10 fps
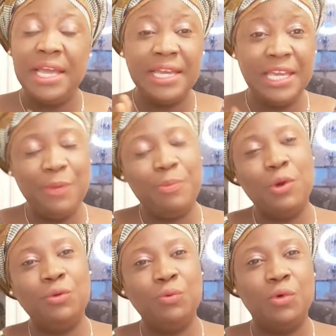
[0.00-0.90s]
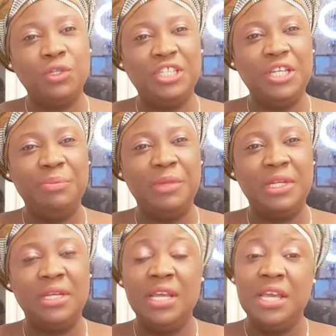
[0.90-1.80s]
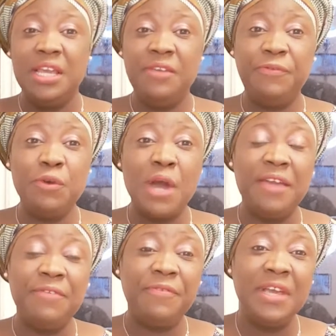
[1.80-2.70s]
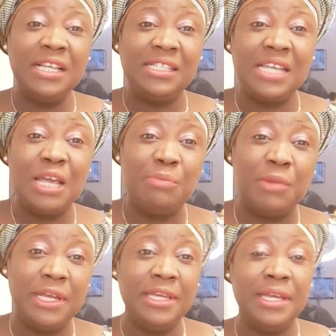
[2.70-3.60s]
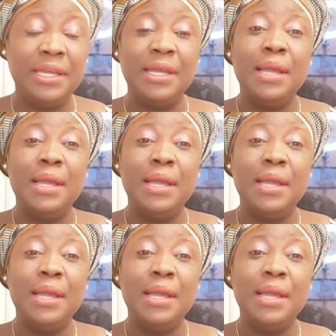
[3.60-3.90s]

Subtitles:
Keep on watching me. If you are a first timer here,